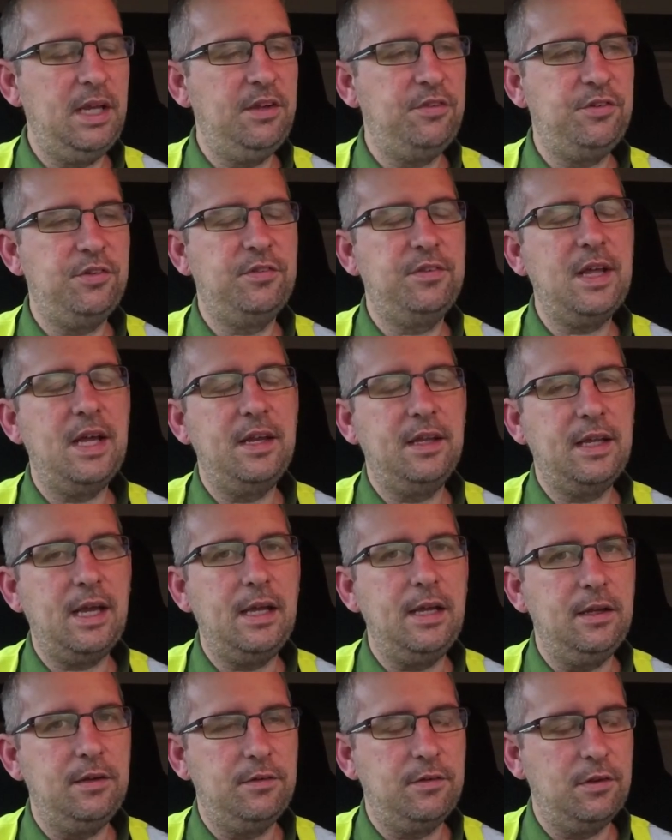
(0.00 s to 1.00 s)
just
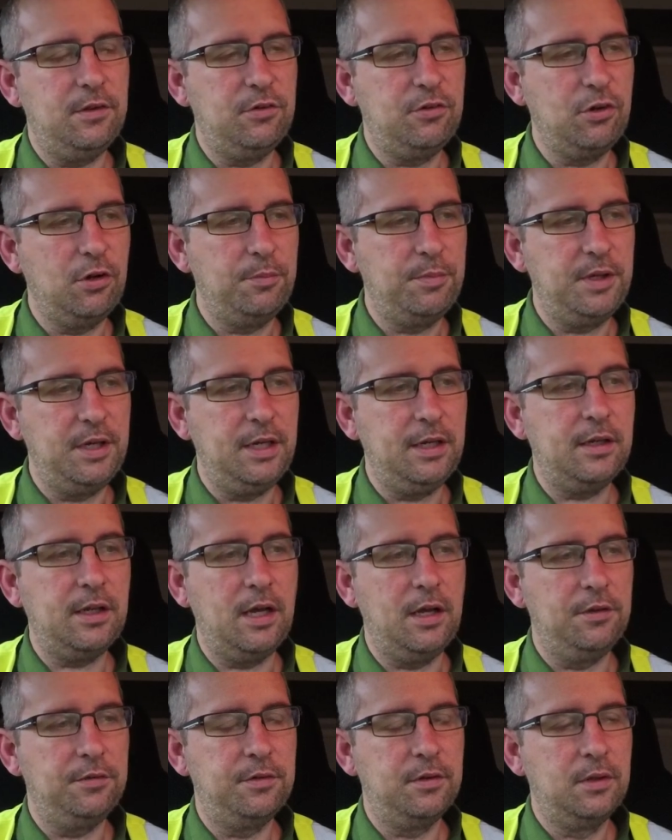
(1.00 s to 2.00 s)
dedicated to the job that it
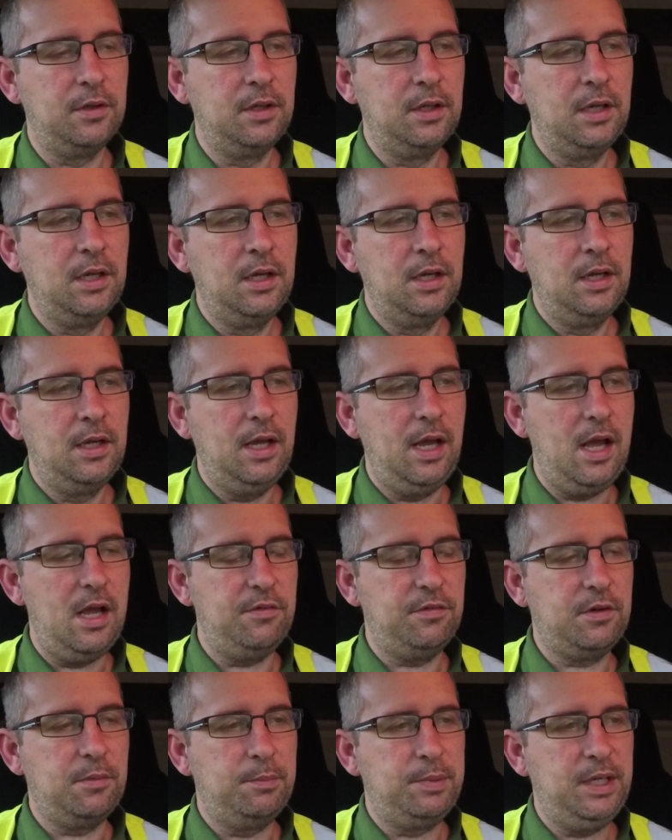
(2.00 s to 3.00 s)
does.
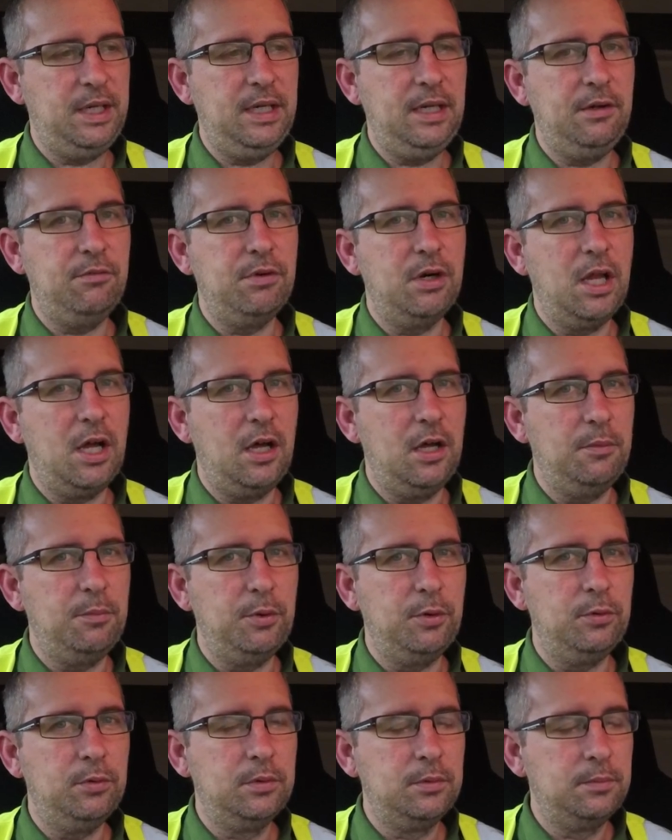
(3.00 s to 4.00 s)
It's completely
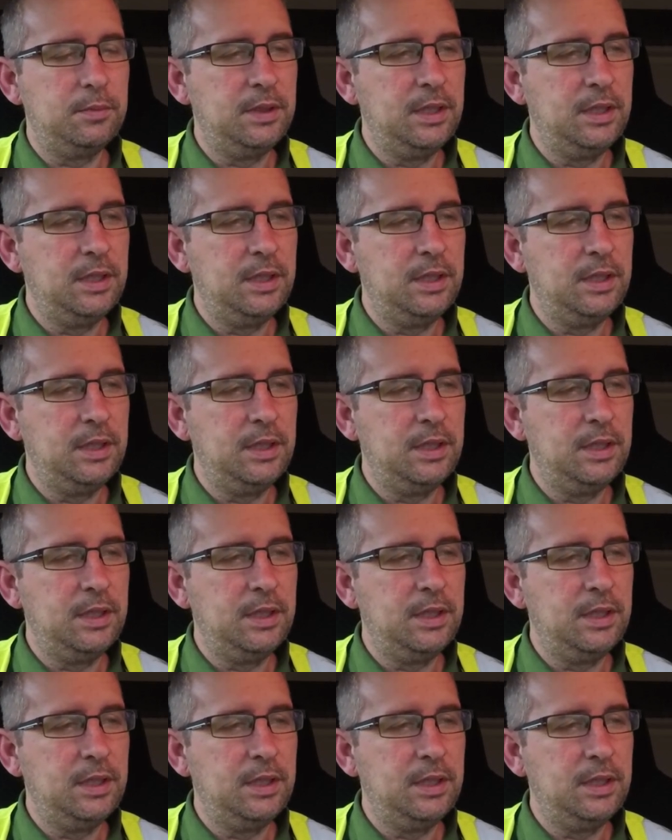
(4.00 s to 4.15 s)
reliable.